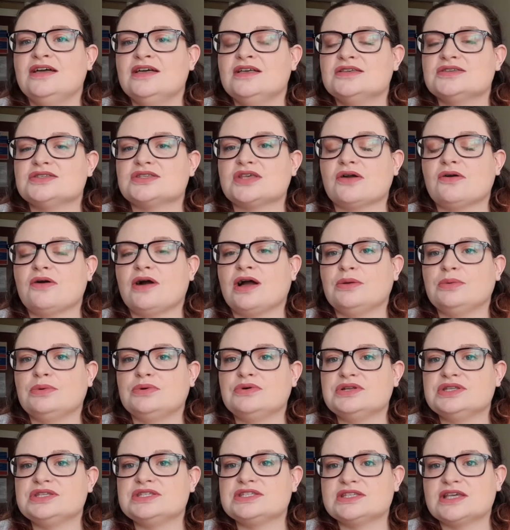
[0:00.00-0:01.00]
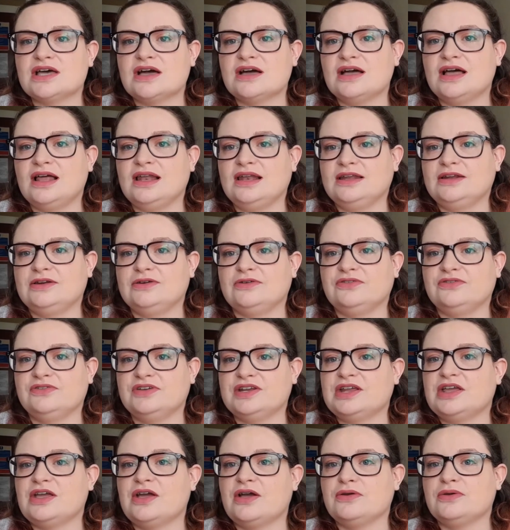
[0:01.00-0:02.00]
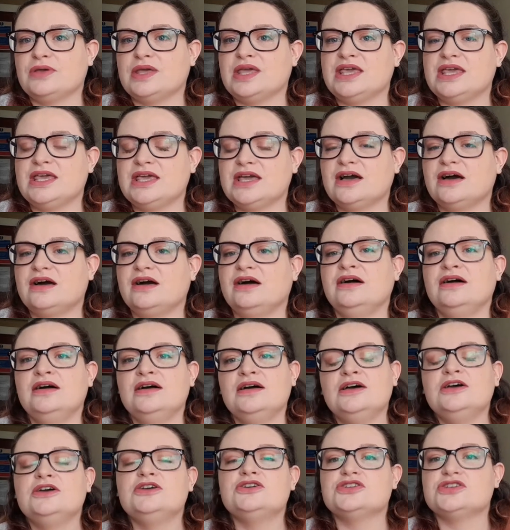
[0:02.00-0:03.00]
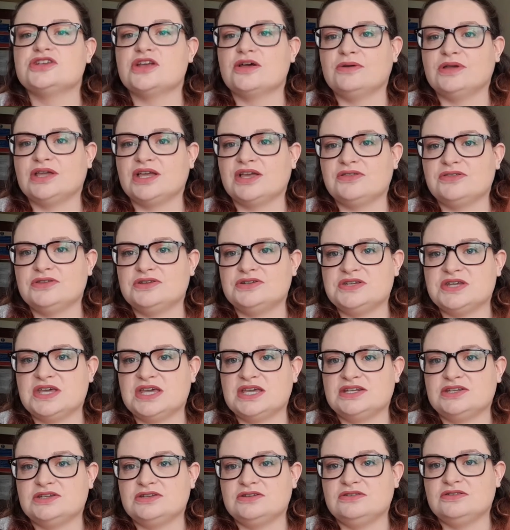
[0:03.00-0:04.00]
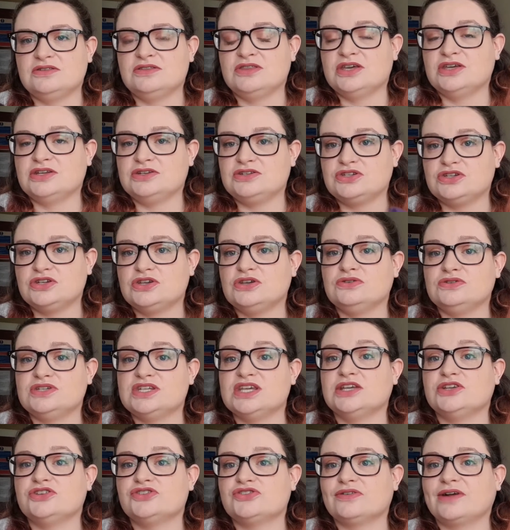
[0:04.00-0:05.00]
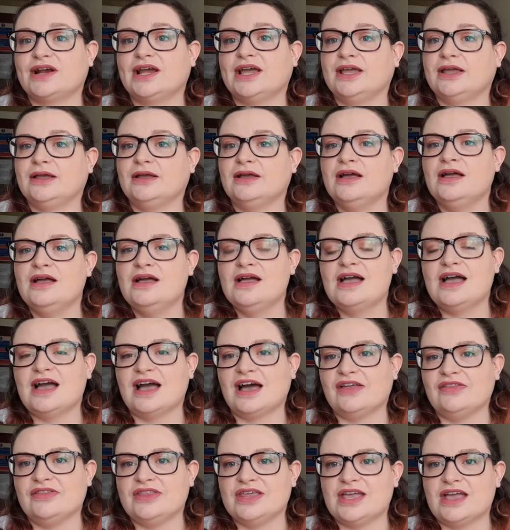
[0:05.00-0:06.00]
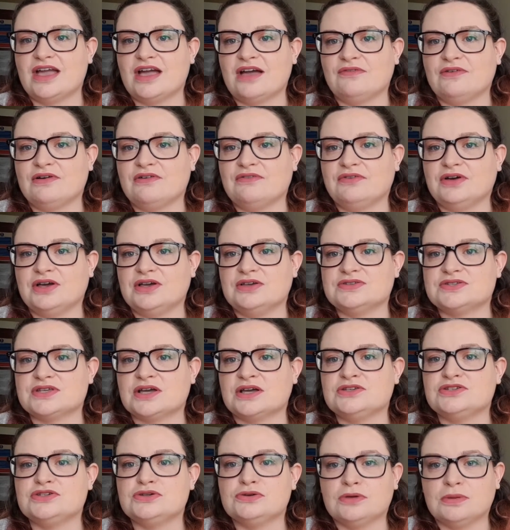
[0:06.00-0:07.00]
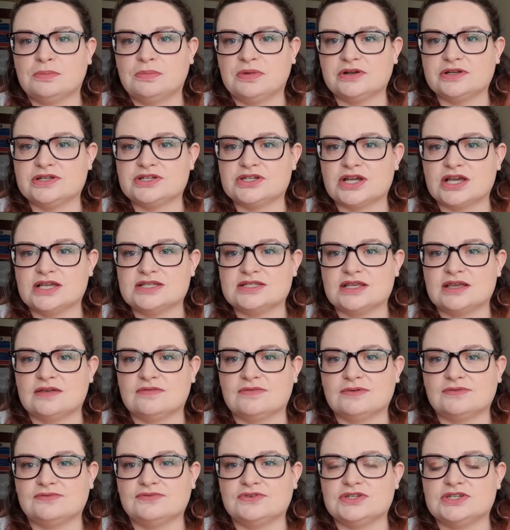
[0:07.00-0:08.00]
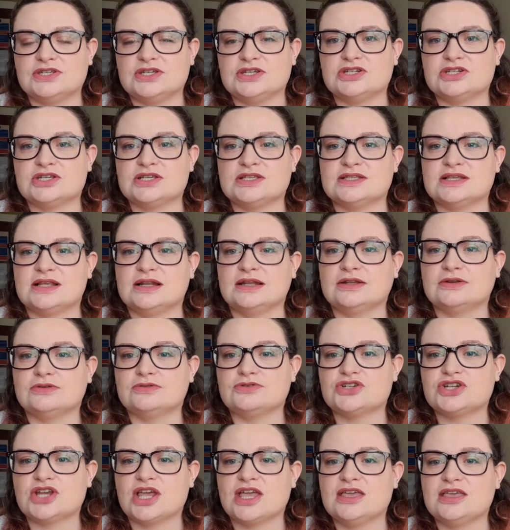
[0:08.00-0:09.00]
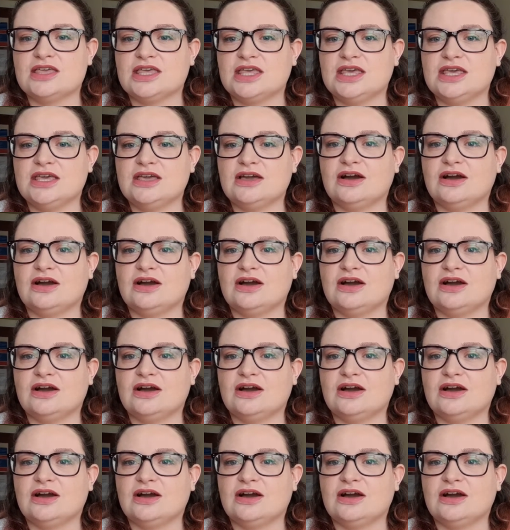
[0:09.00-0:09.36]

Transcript: So I will insert a little video here showing the two tiered tray and the FFOs. I do apologise if the footage is a little shaky.